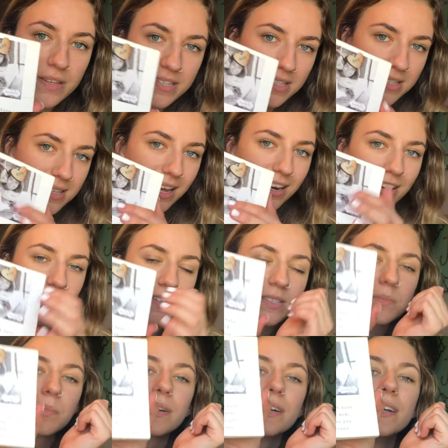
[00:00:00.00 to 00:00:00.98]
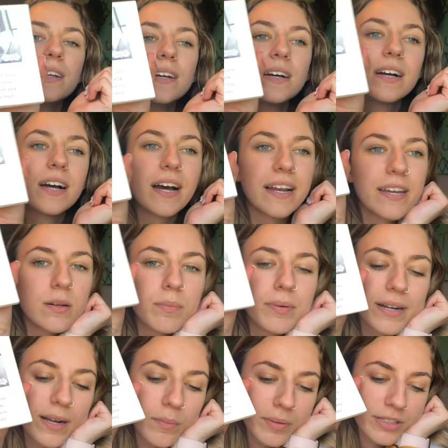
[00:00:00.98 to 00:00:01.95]
This is not us, but I need to
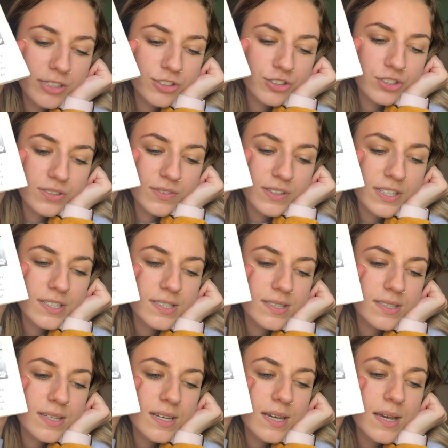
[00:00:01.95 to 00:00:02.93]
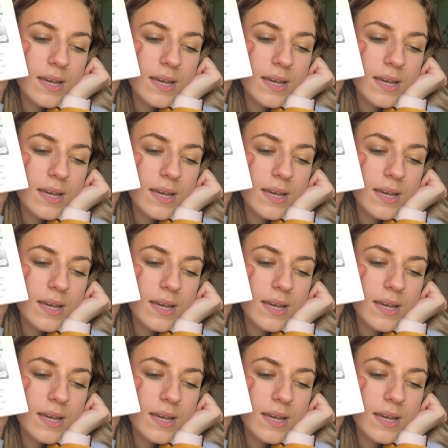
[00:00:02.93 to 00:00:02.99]
print out pictures of us.